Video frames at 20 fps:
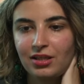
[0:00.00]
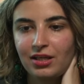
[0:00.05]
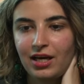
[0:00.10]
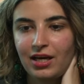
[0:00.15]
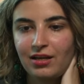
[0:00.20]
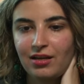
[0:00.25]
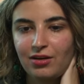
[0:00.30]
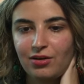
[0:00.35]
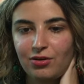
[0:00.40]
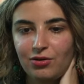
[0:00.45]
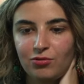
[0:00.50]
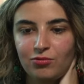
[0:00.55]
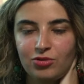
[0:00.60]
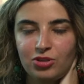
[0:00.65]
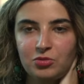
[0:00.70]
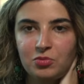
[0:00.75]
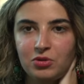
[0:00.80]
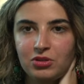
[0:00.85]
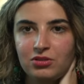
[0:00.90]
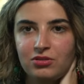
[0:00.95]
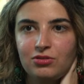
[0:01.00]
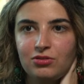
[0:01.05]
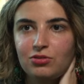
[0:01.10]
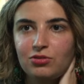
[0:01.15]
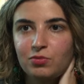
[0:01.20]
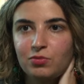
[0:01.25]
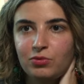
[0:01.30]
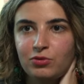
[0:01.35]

kind of know which buttons to